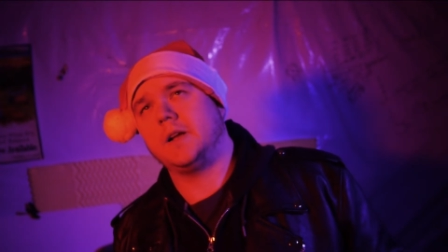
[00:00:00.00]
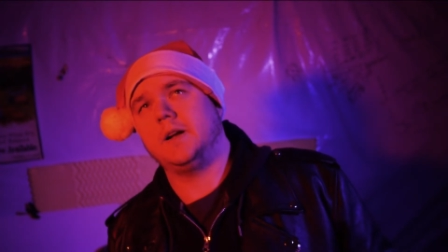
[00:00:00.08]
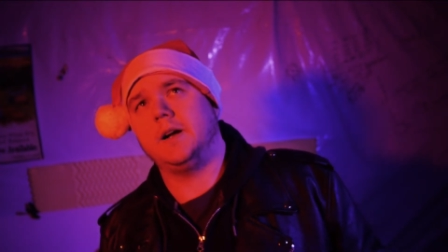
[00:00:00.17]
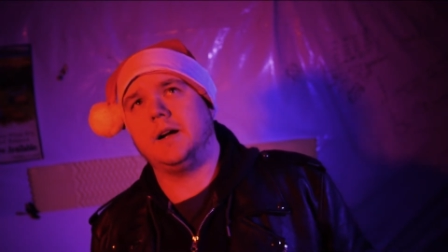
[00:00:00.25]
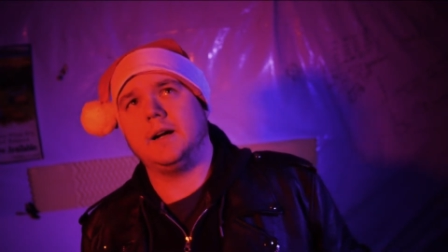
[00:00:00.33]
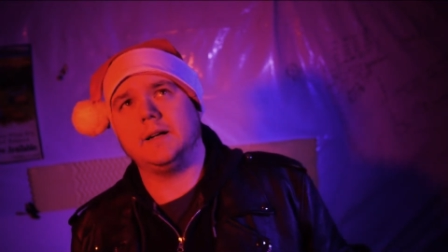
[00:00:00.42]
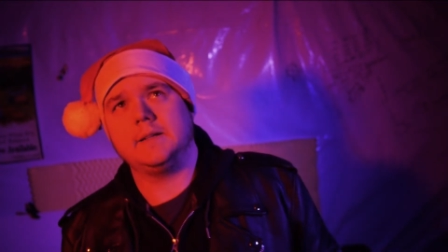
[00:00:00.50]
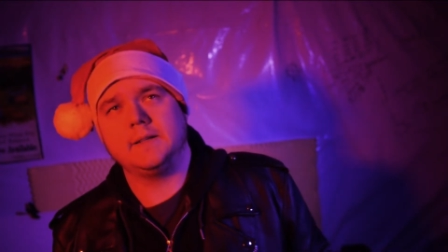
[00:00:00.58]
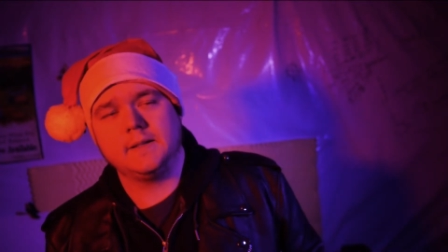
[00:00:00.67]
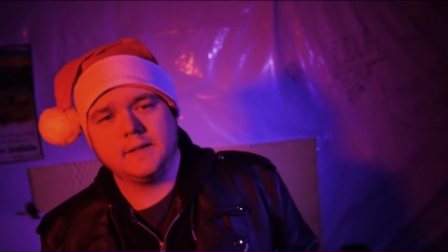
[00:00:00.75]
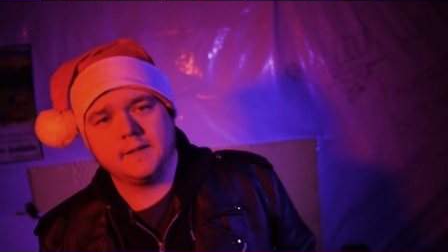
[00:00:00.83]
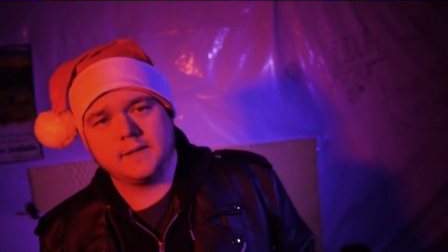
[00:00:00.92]
Uh,
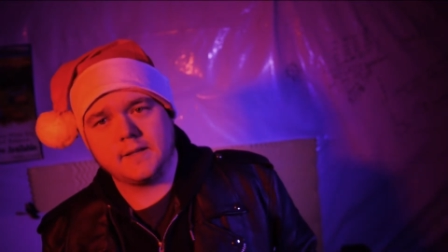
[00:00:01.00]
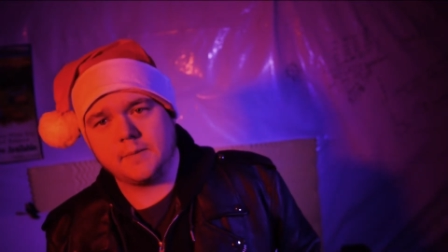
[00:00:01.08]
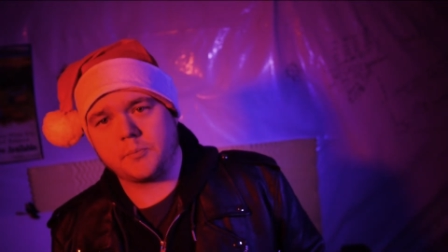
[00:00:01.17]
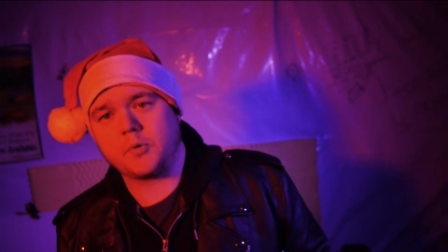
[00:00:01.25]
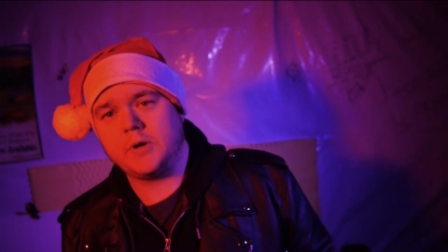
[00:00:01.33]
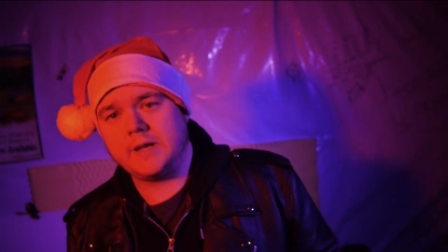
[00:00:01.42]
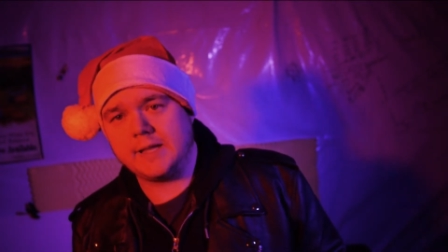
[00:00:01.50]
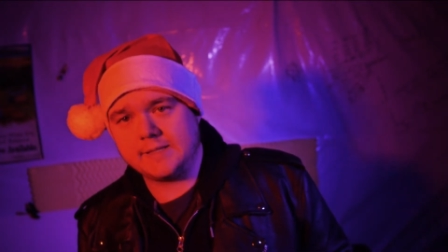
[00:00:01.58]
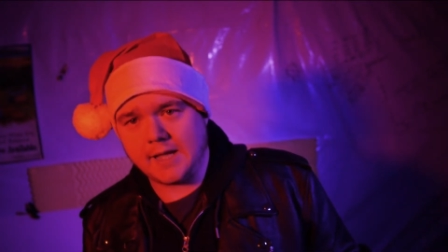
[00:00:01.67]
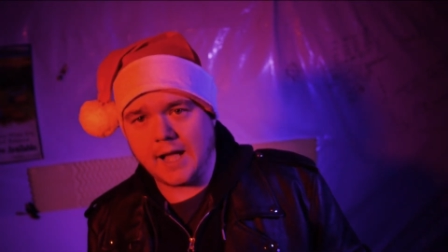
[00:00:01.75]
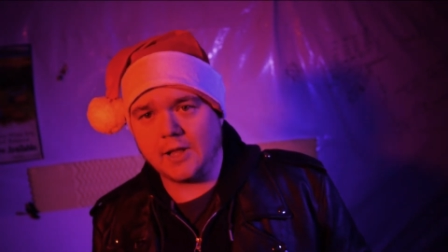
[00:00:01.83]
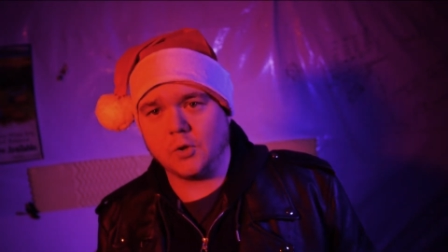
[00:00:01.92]
it predates
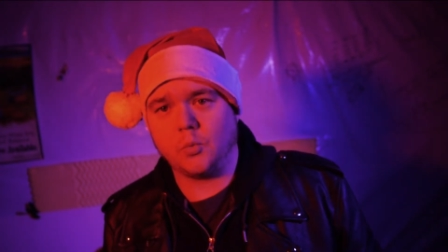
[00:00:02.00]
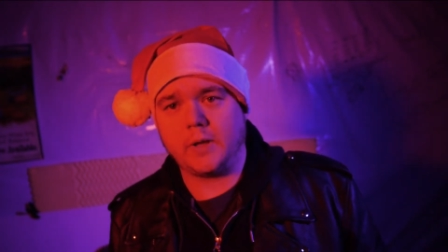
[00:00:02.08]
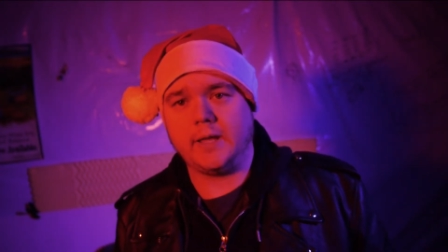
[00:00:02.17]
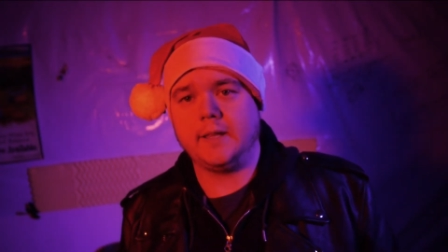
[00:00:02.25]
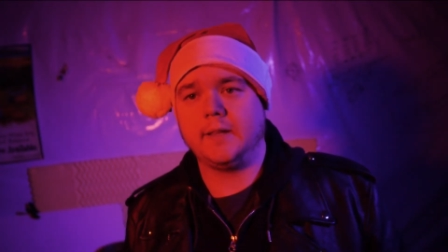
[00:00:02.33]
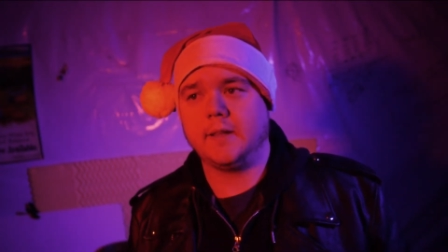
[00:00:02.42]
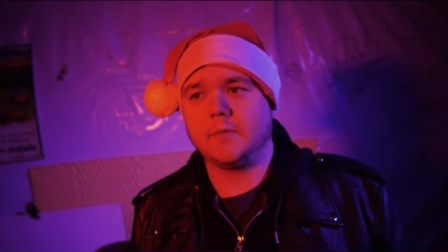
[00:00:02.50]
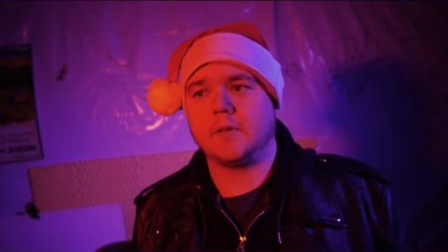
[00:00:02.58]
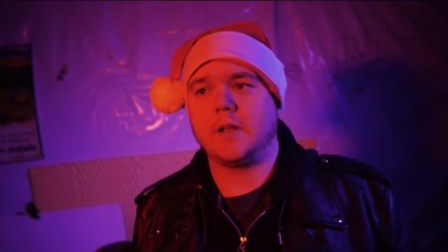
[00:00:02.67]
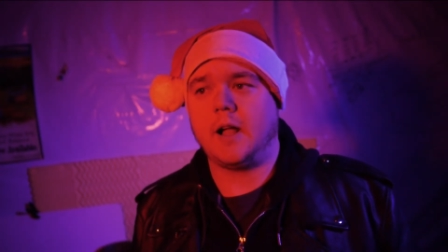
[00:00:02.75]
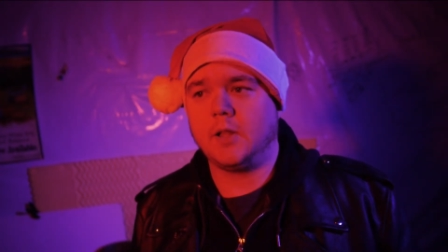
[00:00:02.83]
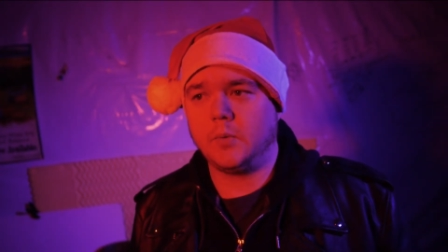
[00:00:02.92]
Halloween.
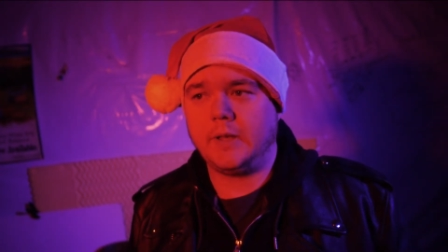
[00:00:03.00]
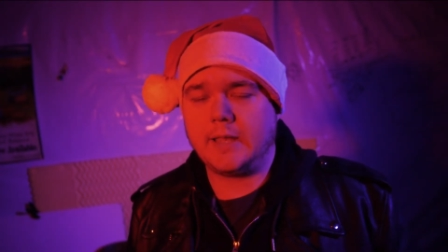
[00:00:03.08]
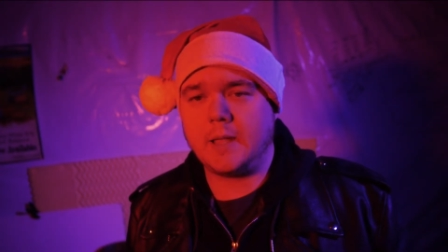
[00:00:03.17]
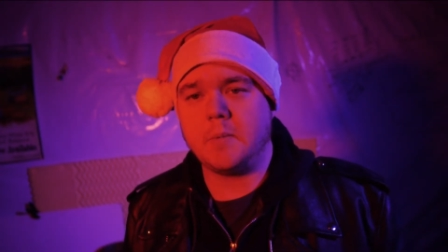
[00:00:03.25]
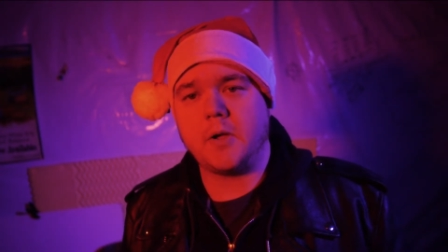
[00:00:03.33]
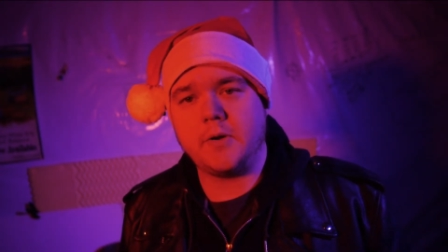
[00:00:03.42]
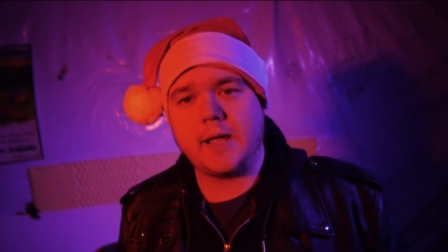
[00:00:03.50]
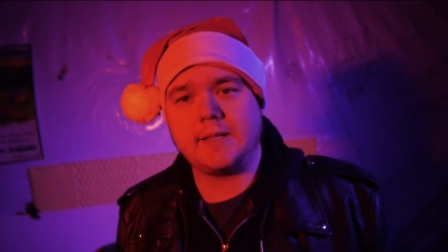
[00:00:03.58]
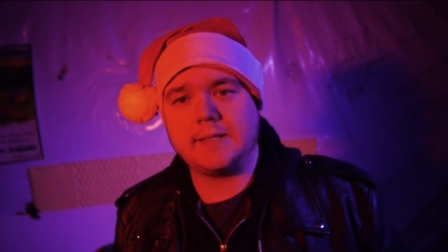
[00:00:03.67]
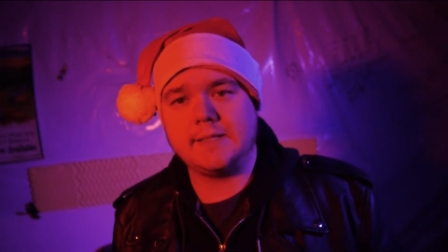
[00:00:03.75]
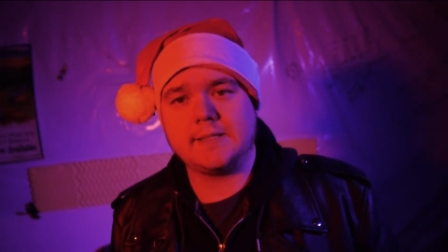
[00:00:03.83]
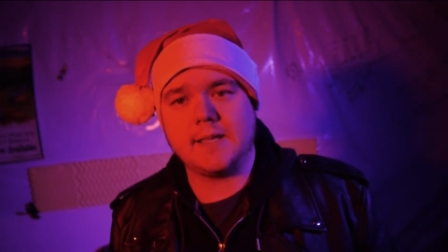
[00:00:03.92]
Halloween came out in
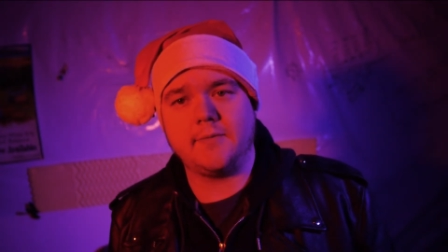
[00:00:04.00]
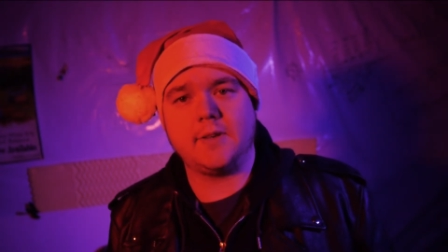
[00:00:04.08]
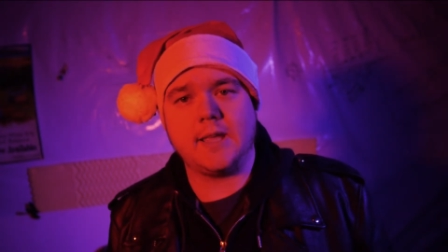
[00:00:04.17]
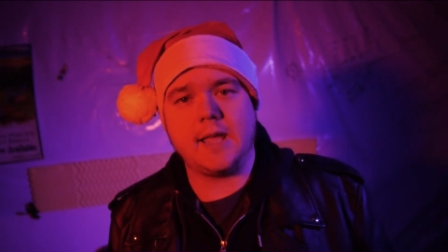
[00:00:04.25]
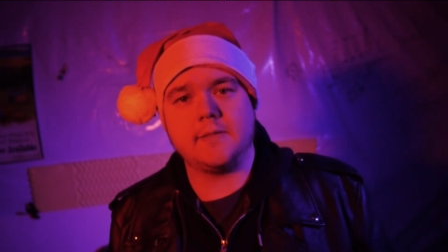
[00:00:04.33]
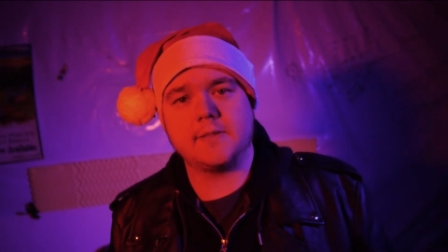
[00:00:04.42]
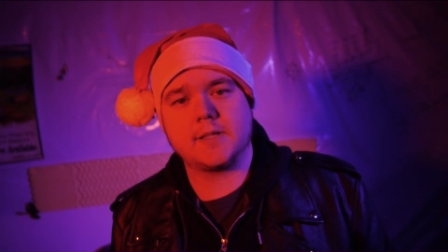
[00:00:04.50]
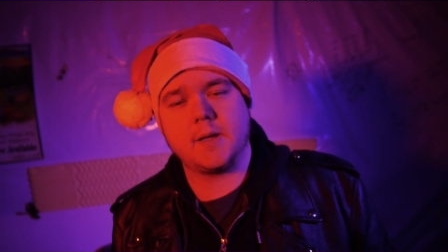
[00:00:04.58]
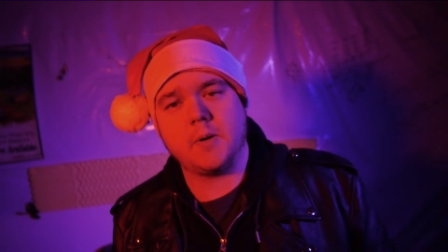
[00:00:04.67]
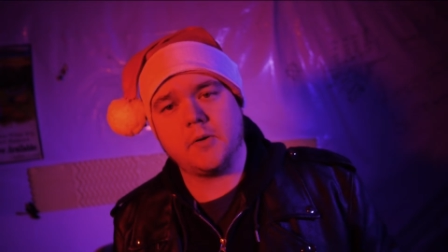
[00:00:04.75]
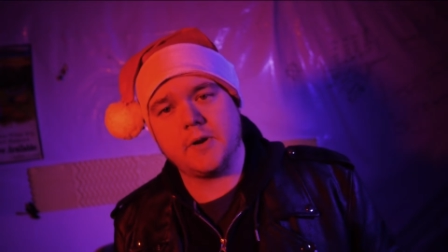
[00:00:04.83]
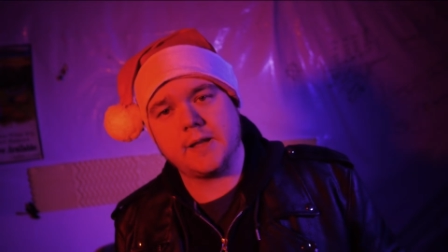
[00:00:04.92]
1978. This
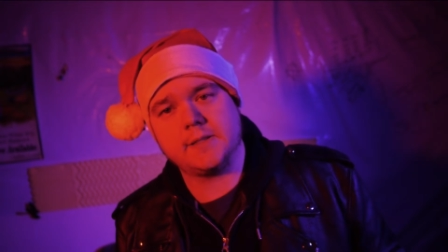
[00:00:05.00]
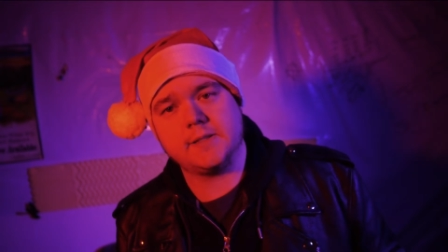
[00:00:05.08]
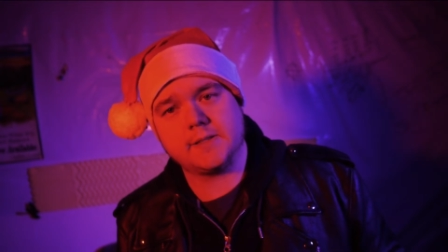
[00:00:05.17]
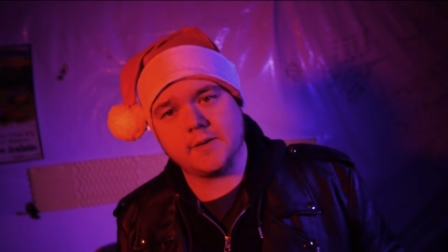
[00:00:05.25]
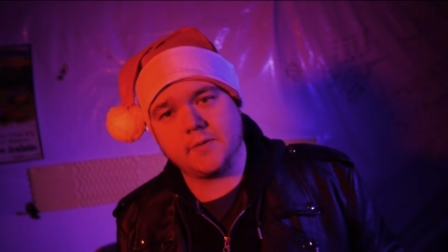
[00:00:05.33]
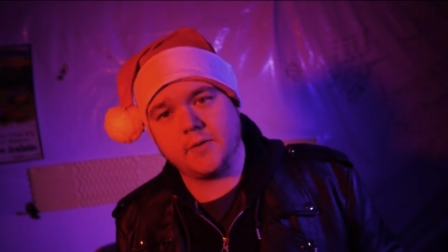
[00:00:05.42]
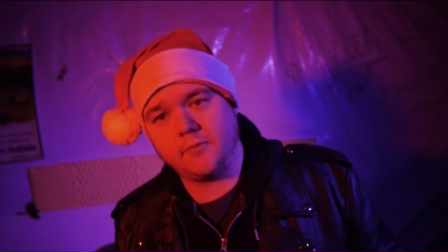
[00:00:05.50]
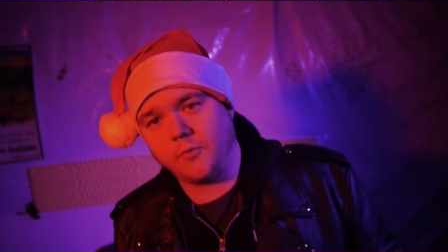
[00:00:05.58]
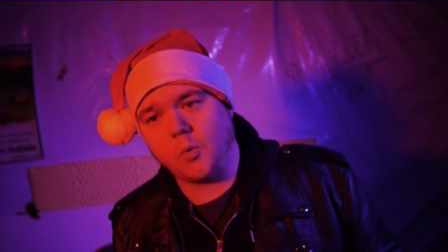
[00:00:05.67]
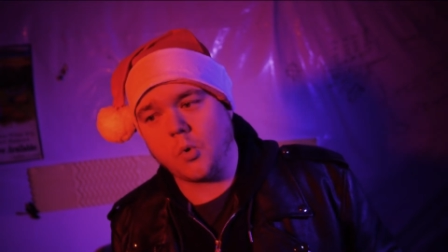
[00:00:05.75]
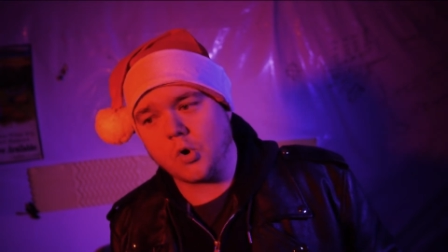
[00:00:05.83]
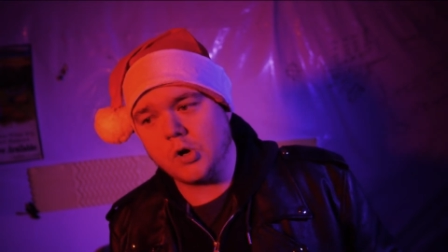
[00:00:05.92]
came out in
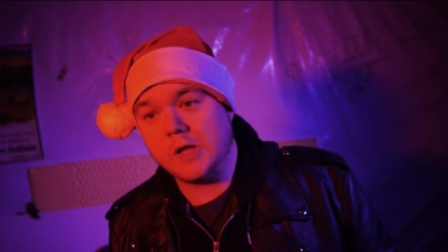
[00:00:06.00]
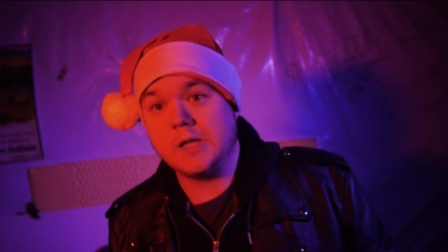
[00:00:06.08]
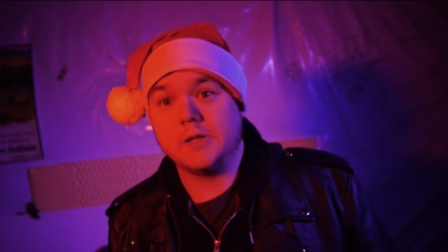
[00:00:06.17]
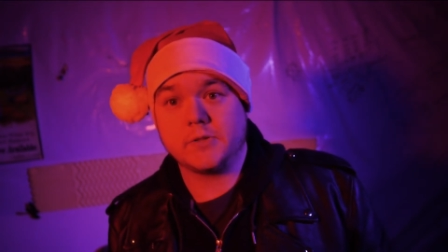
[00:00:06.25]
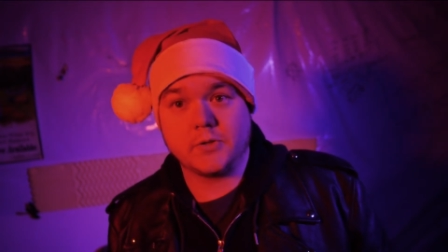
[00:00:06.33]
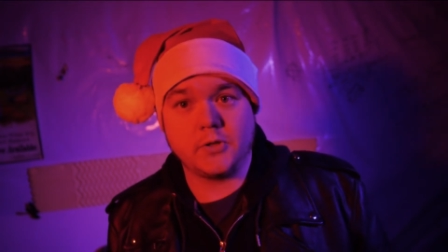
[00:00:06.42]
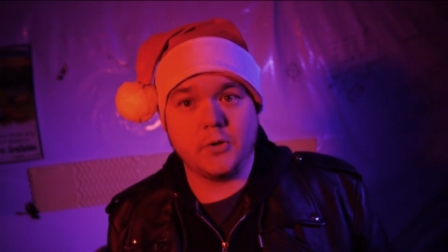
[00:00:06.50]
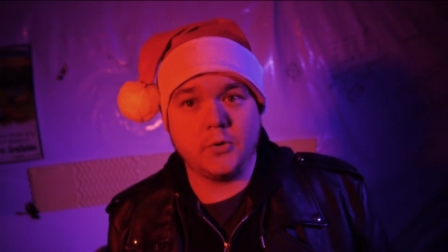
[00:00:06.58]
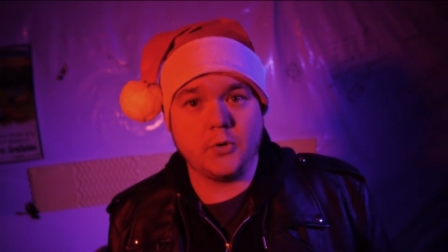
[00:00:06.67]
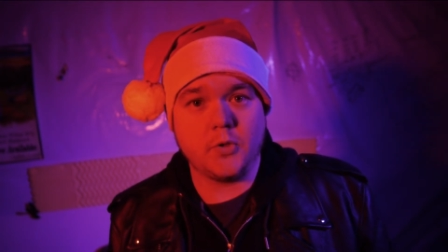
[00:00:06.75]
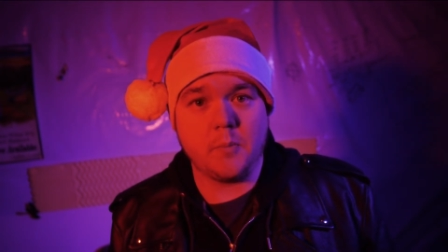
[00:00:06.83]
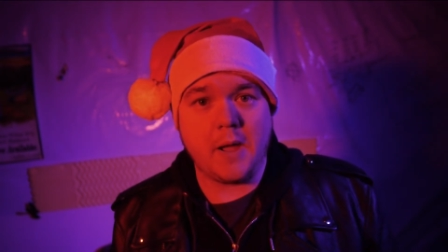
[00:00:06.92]
1974. So you
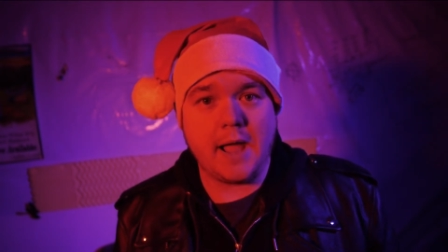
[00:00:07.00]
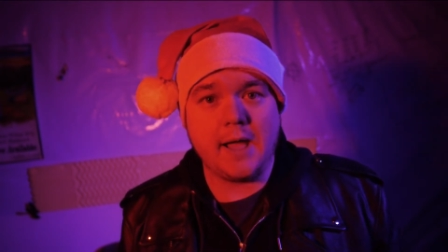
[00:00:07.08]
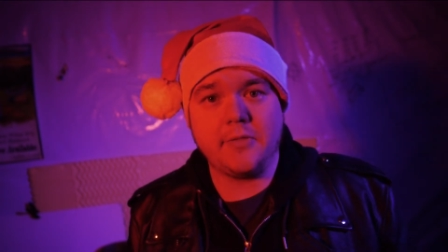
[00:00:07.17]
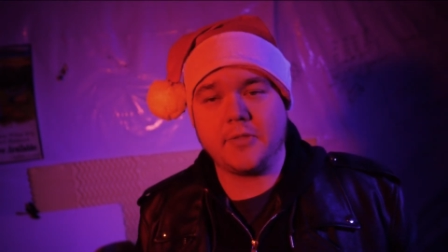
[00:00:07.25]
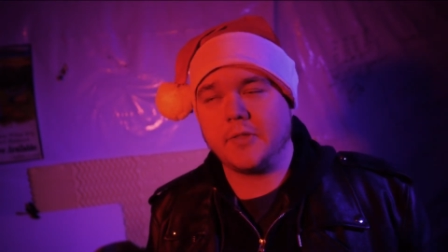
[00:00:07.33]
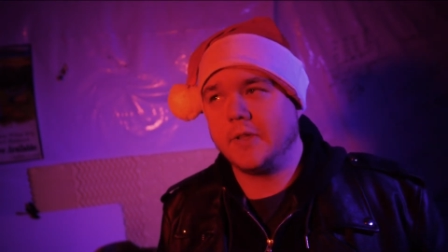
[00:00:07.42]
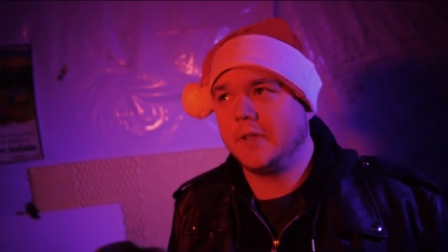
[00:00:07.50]
do the math.